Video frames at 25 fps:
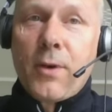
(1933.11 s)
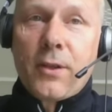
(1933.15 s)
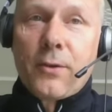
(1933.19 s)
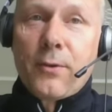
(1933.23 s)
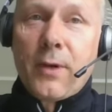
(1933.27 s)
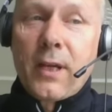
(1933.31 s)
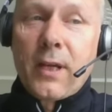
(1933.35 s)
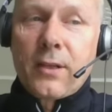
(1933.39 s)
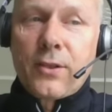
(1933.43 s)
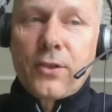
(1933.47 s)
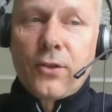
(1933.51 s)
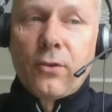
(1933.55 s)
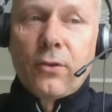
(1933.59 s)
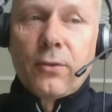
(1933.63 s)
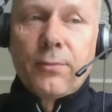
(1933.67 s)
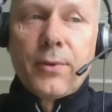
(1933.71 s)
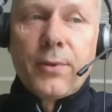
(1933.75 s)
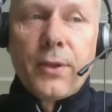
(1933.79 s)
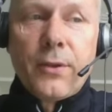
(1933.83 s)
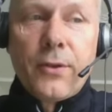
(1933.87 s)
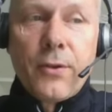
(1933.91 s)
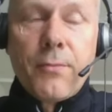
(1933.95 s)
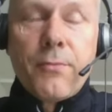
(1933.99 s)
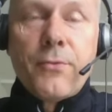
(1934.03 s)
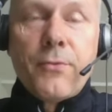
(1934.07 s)
by the way, at all,
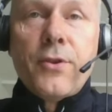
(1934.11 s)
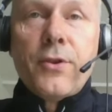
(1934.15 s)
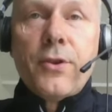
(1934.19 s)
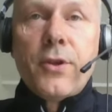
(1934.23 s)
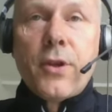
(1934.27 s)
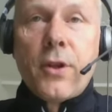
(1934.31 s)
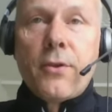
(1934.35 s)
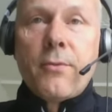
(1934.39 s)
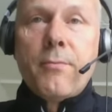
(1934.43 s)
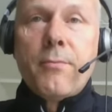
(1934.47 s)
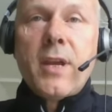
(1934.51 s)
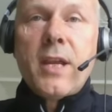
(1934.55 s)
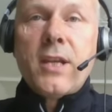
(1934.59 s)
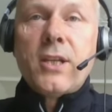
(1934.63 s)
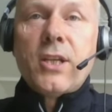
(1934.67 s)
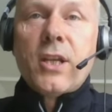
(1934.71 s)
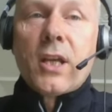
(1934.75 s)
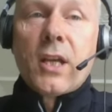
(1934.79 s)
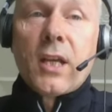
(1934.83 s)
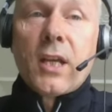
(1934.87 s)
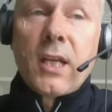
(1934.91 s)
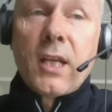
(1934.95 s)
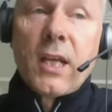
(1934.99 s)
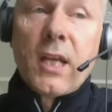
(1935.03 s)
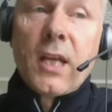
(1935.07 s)
but the
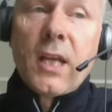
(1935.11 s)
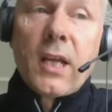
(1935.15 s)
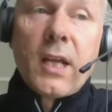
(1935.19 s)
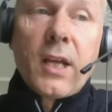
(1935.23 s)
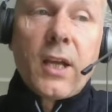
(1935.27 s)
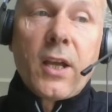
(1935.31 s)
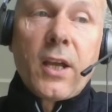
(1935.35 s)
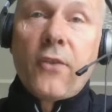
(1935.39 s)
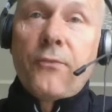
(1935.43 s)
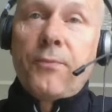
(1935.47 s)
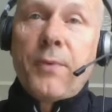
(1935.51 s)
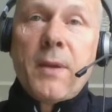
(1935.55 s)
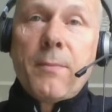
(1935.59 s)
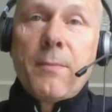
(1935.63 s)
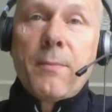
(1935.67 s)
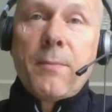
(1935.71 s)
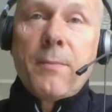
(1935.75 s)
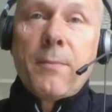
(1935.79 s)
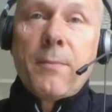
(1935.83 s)
media have been